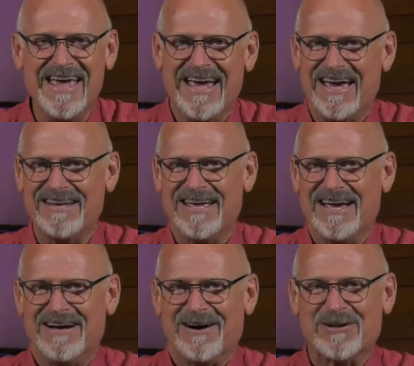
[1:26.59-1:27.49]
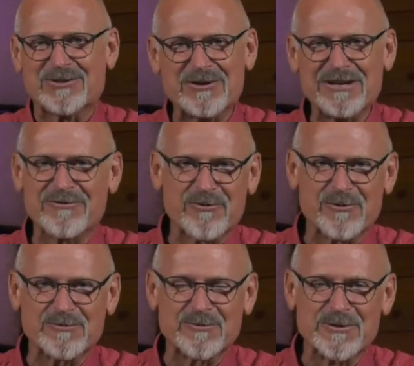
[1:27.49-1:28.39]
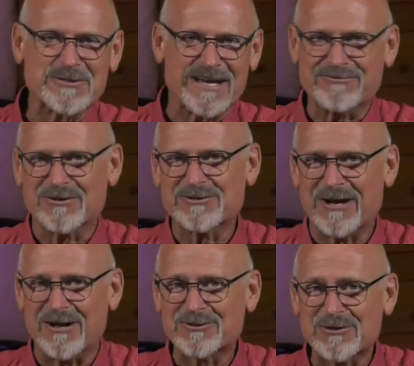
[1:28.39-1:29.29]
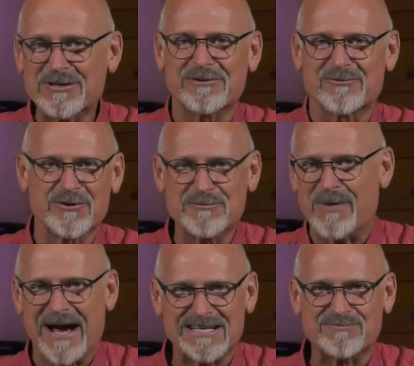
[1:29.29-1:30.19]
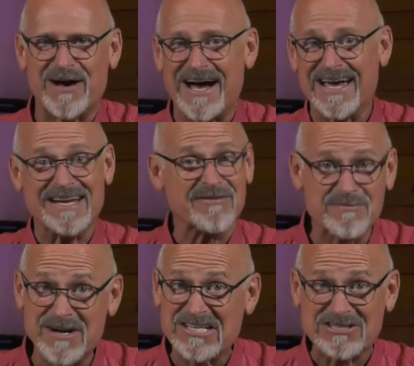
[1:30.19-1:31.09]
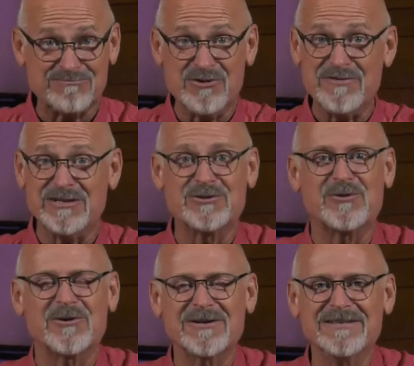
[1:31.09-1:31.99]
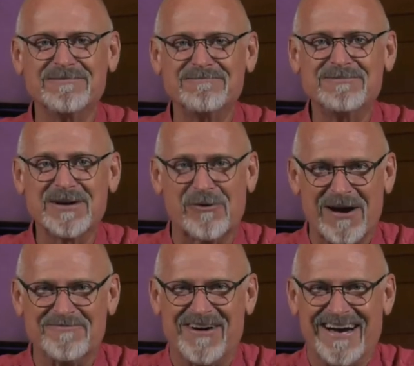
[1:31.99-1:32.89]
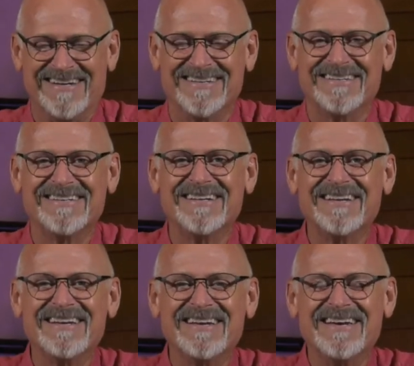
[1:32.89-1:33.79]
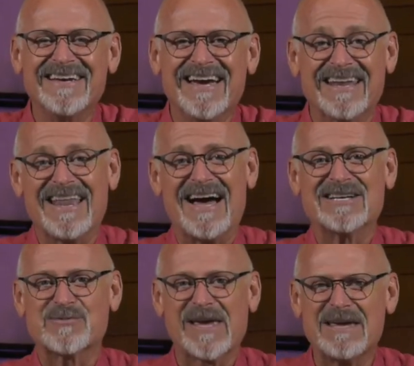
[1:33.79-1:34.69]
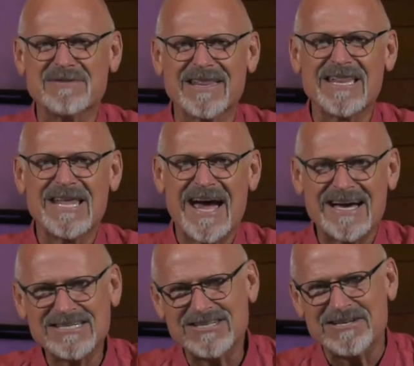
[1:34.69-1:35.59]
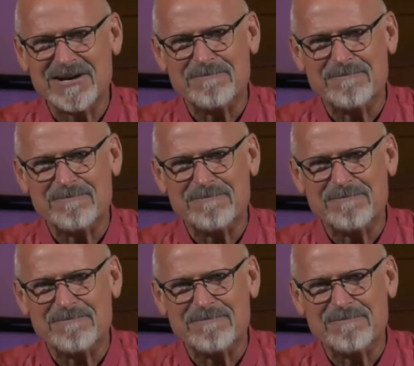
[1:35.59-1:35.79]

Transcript: And alternative route after alternative route passed by, and everybody just moving toward the Grapevine. At last, we came to the last